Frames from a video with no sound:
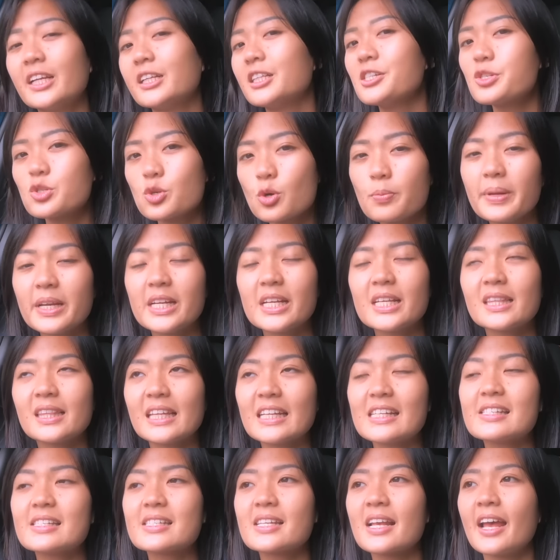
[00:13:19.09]
There are just so many
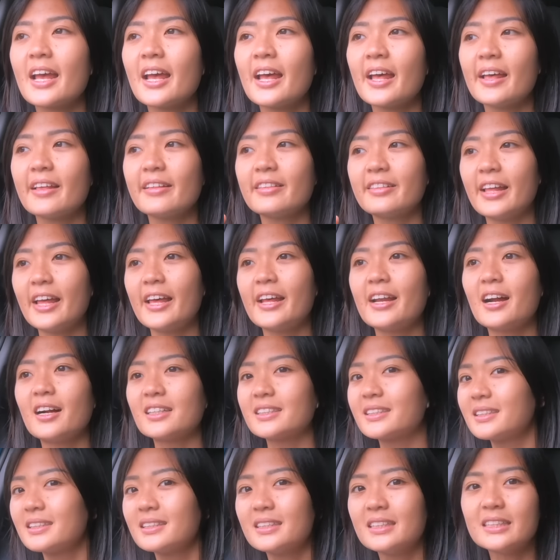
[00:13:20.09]
things that are
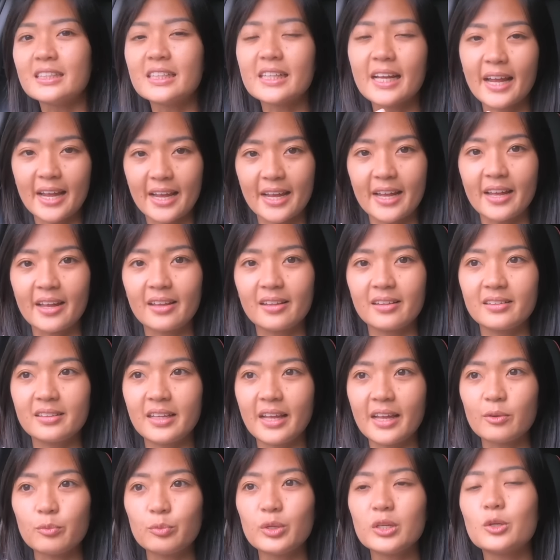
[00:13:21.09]
still in the air
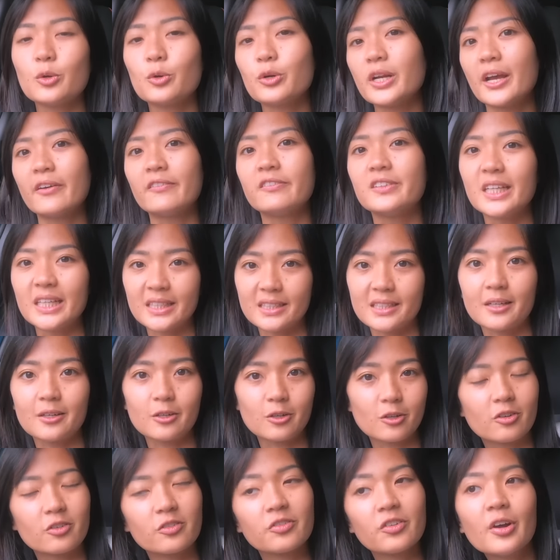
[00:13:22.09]
that we don't have data
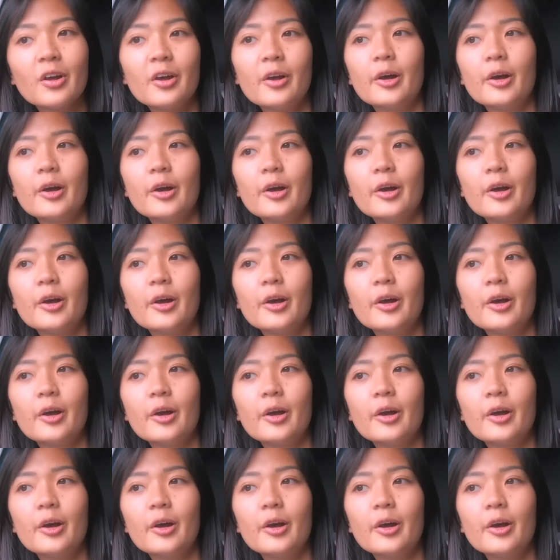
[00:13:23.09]
of.